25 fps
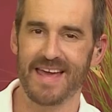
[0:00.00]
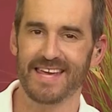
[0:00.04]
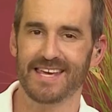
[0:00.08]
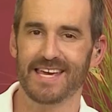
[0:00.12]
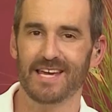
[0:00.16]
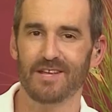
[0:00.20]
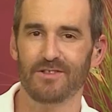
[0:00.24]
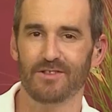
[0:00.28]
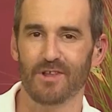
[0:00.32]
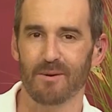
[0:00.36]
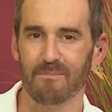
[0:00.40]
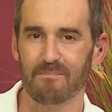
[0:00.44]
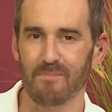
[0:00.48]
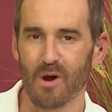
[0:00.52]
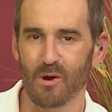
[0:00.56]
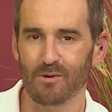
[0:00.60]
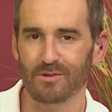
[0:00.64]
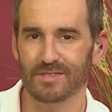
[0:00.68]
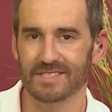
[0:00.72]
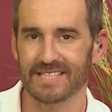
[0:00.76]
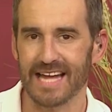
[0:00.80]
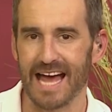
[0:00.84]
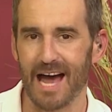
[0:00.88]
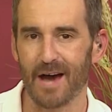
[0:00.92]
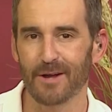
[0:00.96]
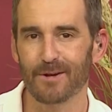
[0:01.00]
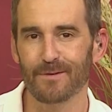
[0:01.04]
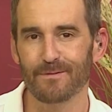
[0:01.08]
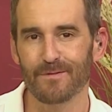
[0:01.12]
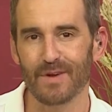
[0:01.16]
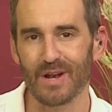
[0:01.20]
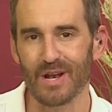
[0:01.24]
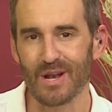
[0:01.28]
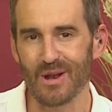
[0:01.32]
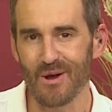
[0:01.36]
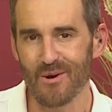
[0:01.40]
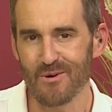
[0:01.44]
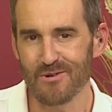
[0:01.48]
making the most out of
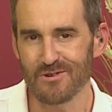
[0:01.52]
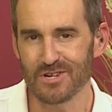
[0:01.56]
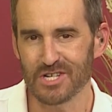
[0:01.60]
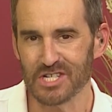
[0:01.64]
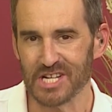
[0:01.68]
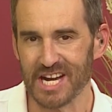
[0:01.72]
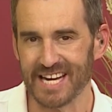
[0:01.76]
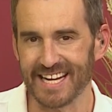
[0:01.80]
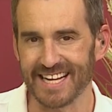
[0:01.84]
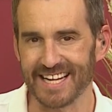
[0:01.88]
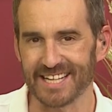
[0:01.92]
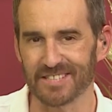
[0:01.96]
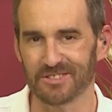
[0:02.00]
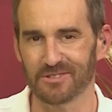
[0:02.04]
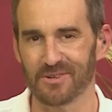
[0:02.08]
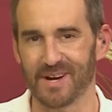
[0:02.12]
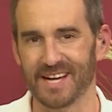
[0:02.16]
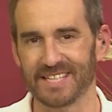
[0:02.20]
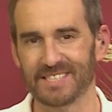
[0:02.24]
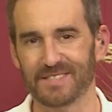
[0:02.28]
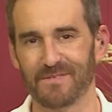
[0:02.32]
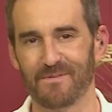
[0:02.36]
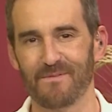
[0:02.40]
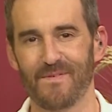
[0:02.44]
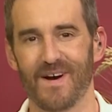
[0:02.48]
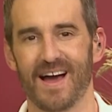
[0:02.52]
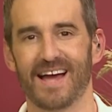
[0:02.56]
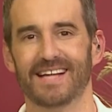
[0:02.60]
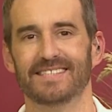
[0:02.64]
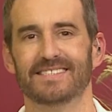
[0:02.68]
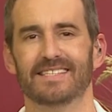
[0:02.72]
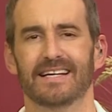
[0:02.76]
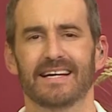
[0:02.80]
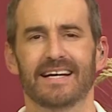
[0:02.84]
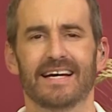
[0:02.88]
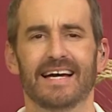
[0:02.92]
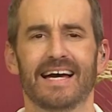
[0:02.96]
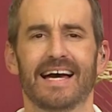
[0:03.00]
load shedding and trying to
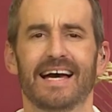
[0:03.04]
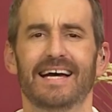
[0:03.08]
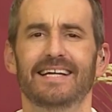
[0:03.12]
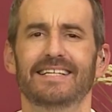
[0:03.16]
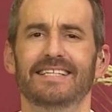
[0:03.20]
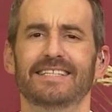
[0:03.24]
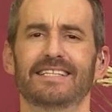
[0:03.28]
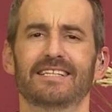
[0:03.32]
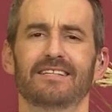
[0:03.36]
find a